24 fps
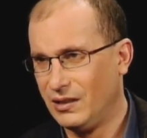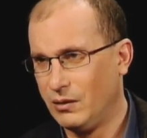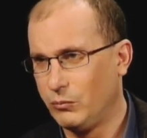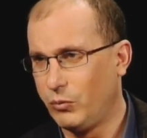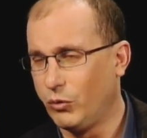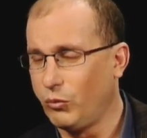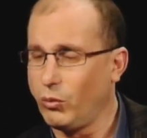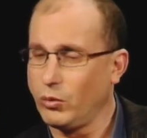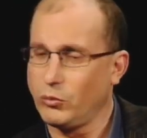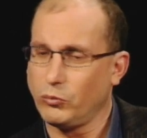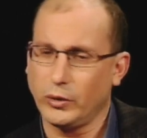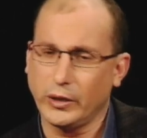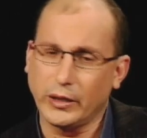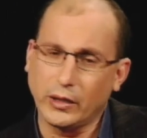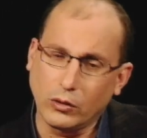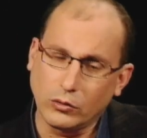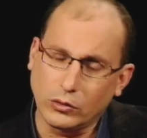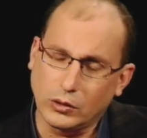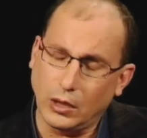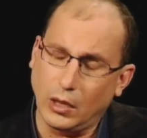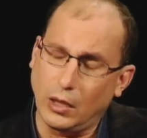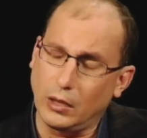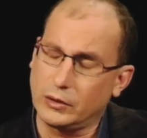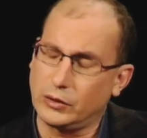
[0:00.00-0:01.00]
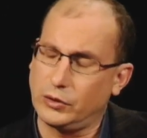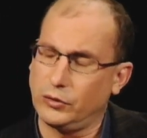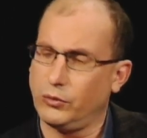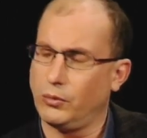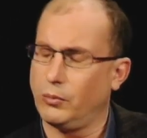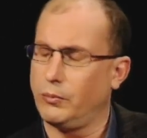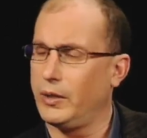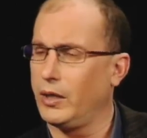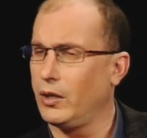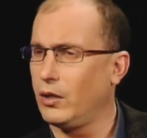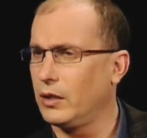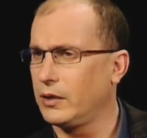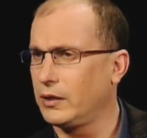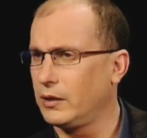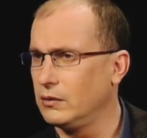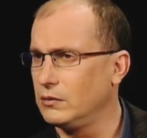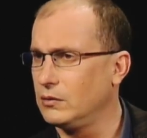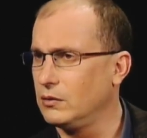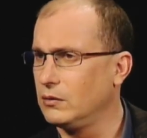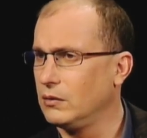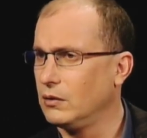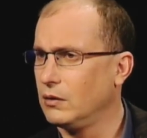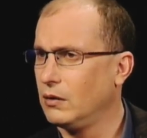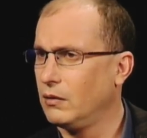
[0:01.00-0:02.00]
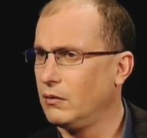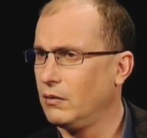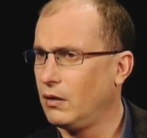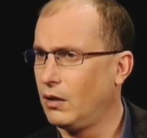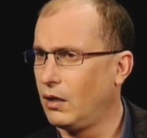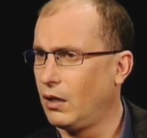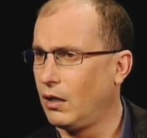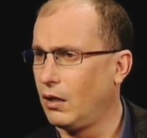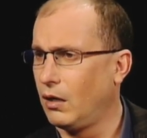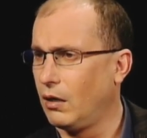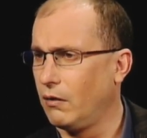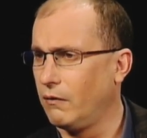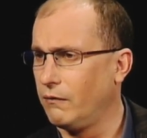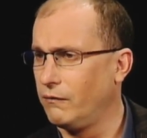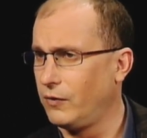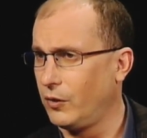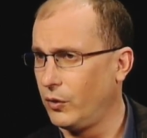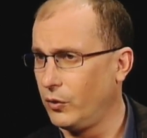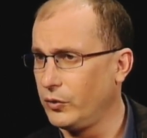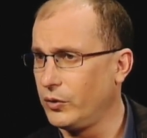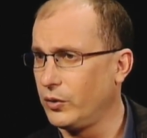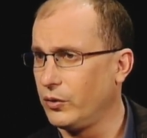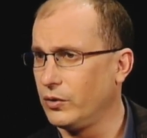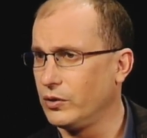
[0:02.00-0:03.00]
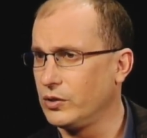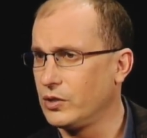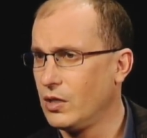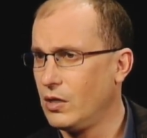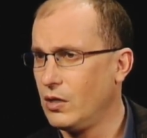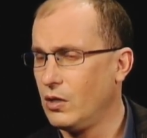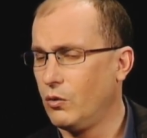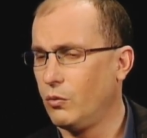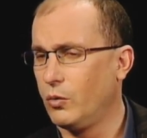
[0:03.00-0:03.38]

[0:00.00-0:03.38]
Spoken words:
But when we go talk to American voters,